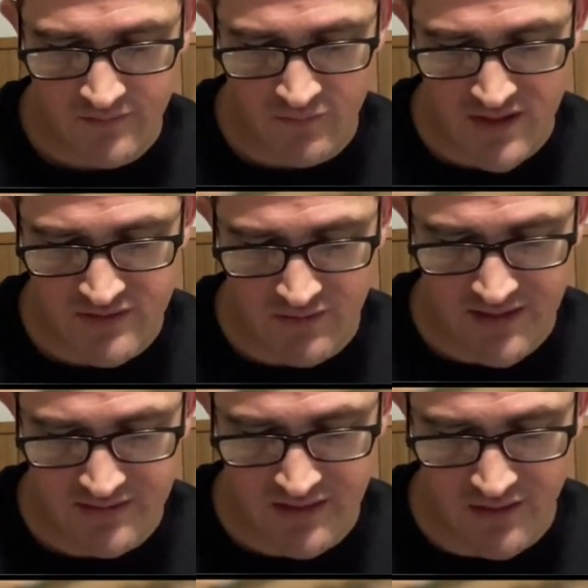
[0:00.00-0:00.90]

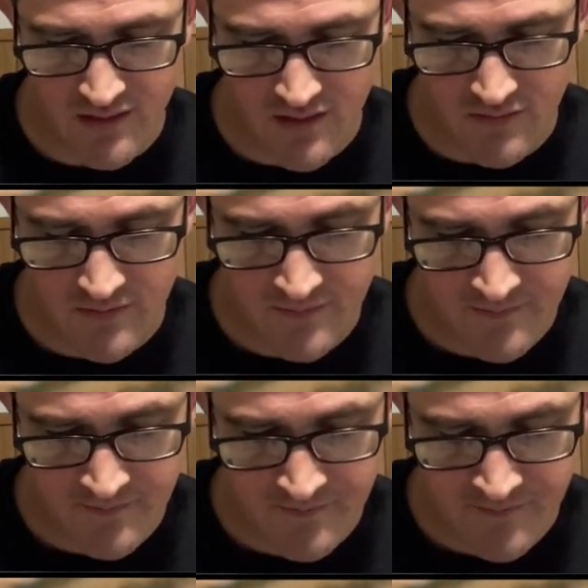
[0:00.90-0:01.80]
Resurrect a hero.
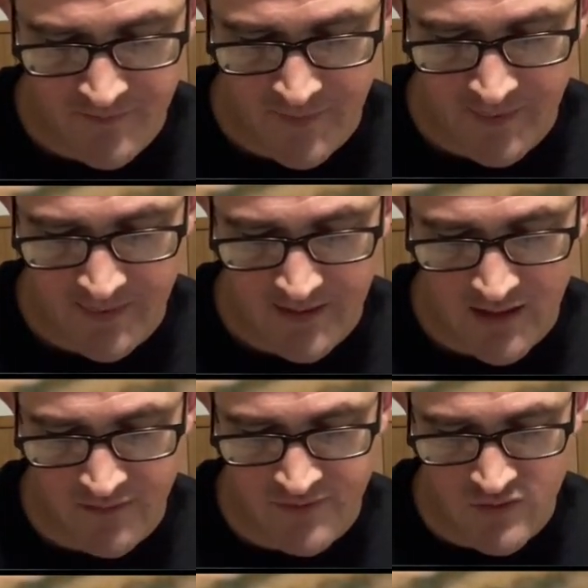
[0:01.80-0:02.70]

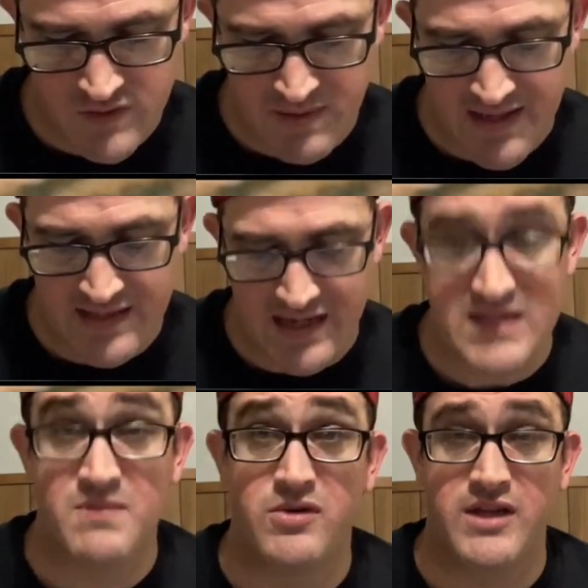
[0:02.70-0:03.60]
If used by a
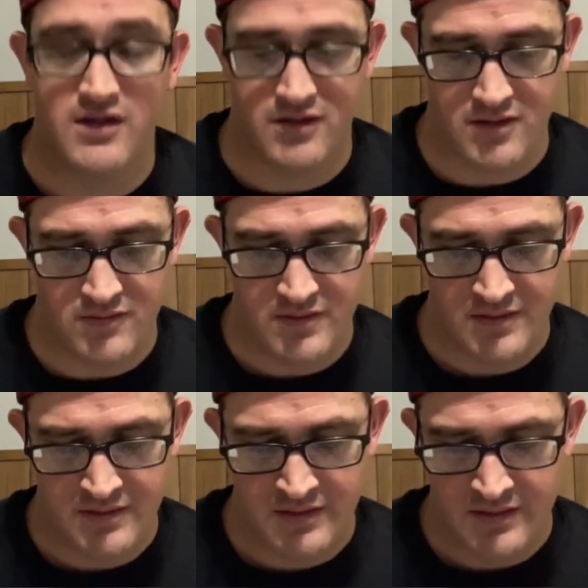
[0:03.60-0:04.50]
gospel hero,
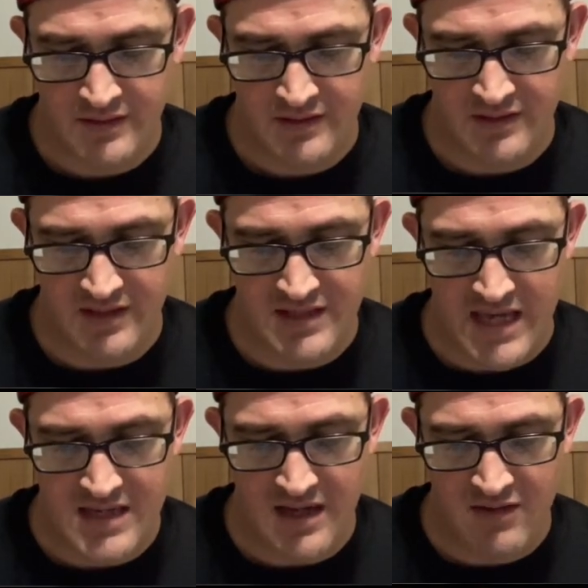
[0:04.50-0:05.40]

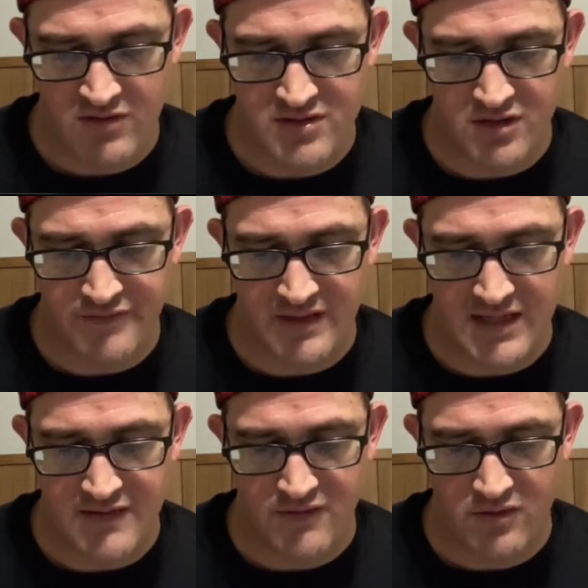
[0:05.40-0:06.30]
negate and reserve an
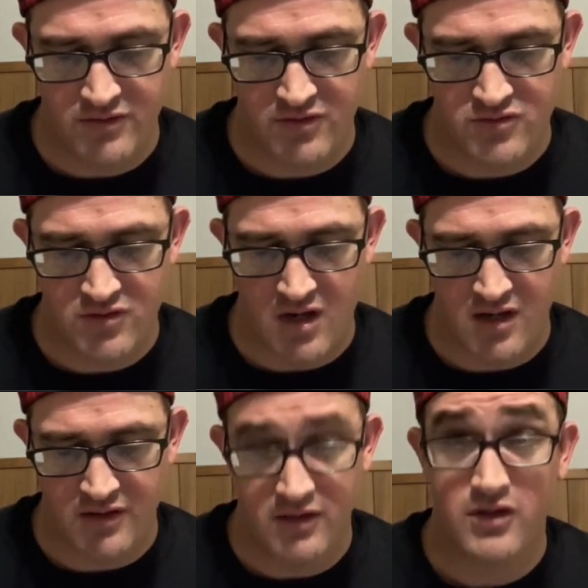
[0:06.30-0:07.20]
evil or neutral
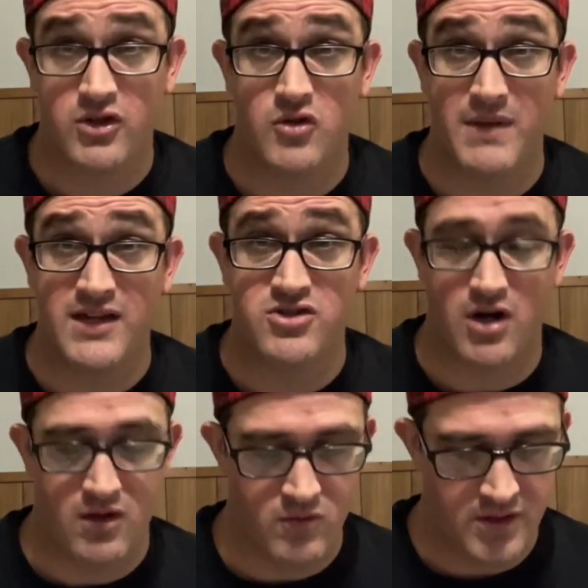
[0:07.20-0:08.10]
card. You may
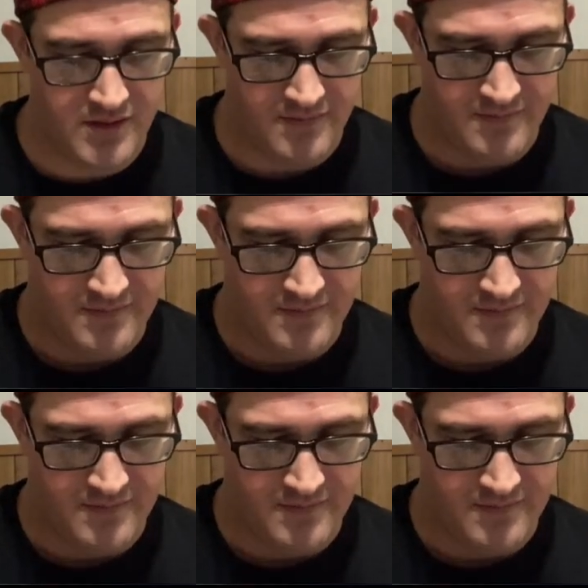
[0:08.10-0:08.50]
draw one.